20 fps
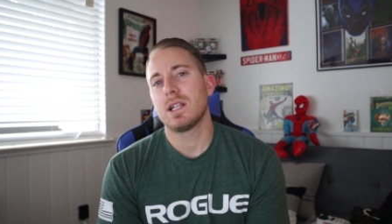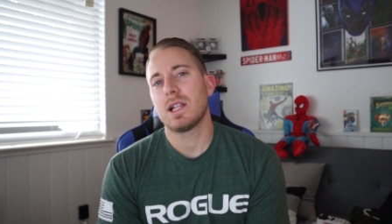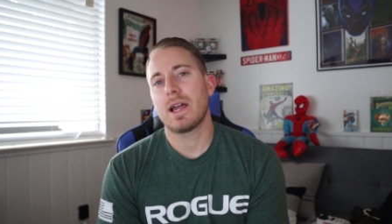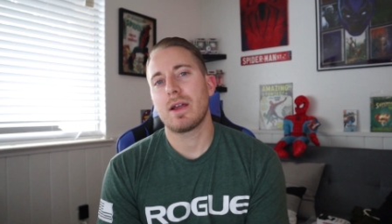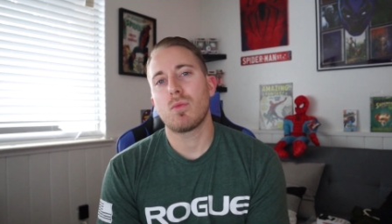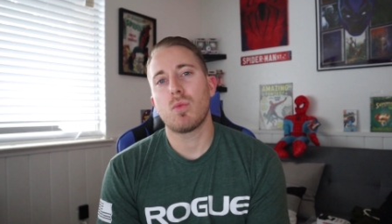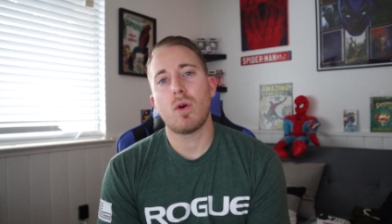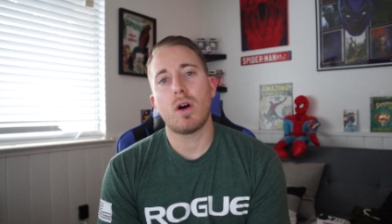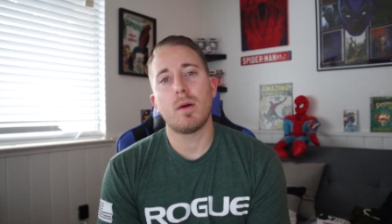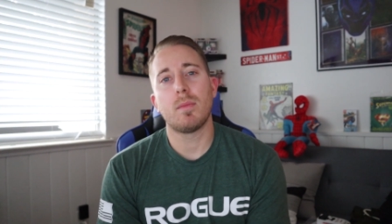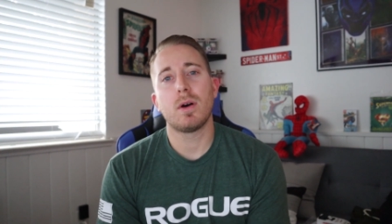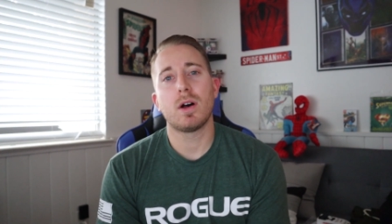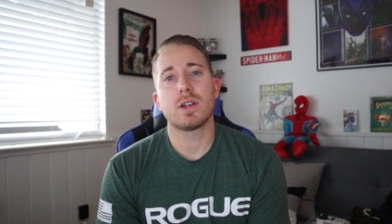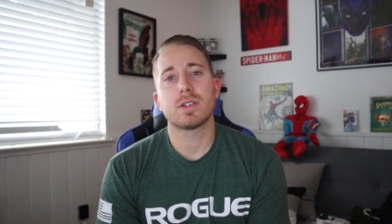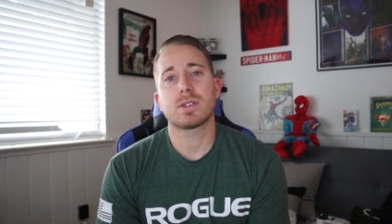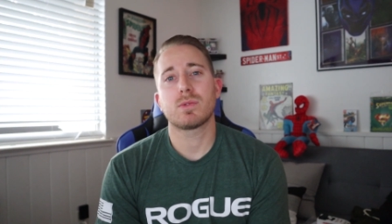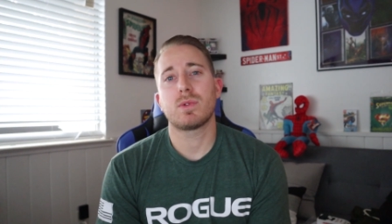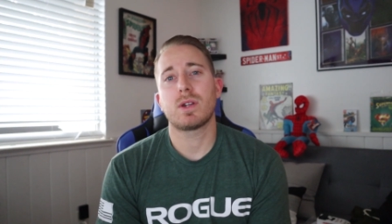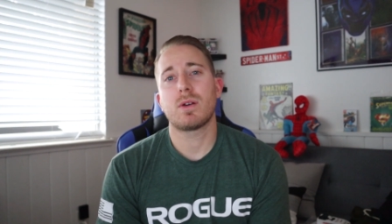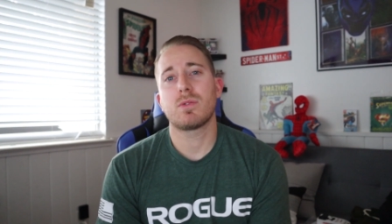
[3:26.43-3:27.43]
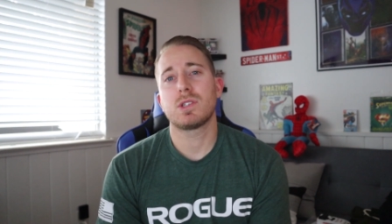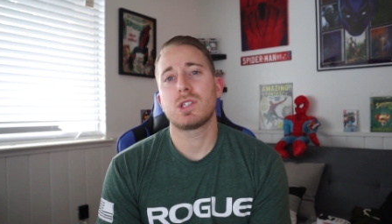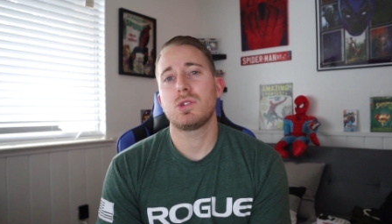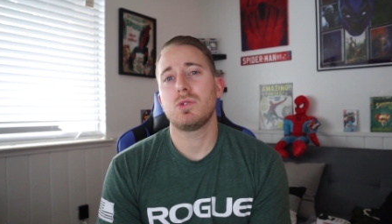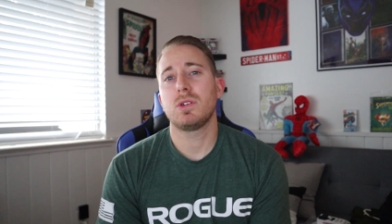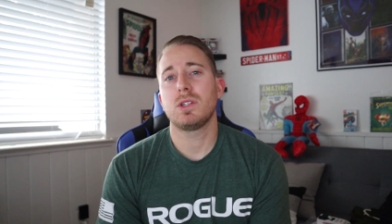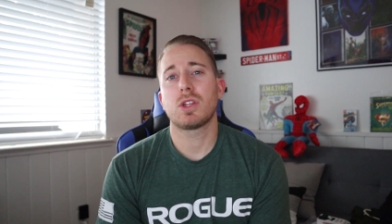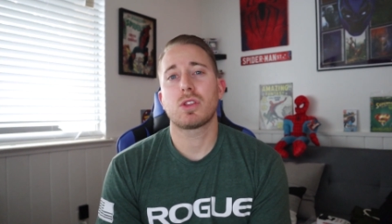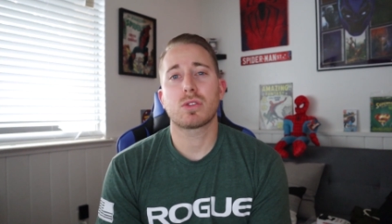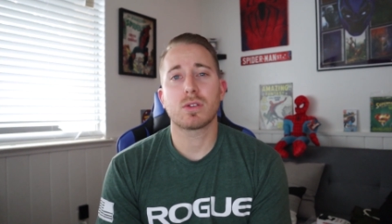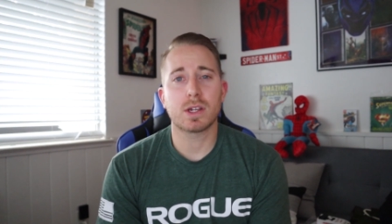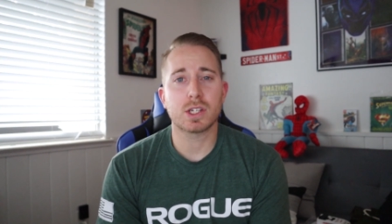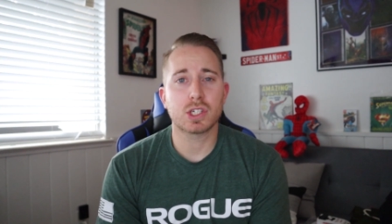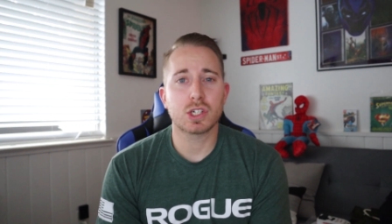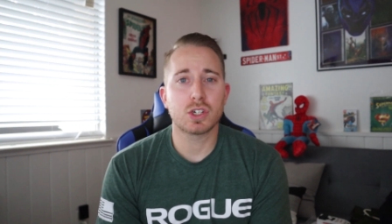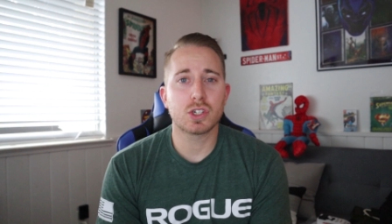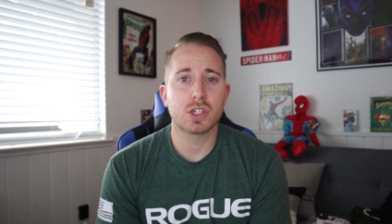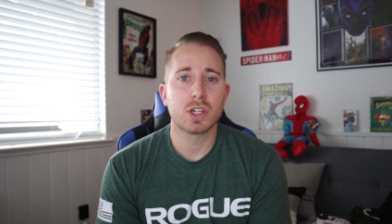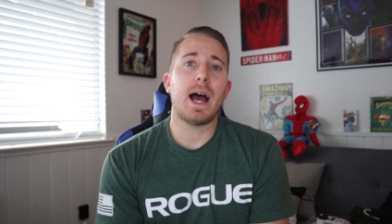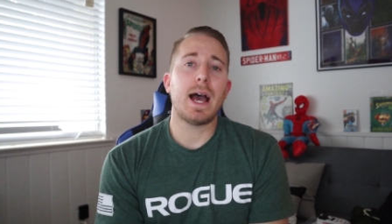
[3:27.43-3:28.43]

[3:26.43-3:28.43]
like wall balls and when I was doing the thrusters.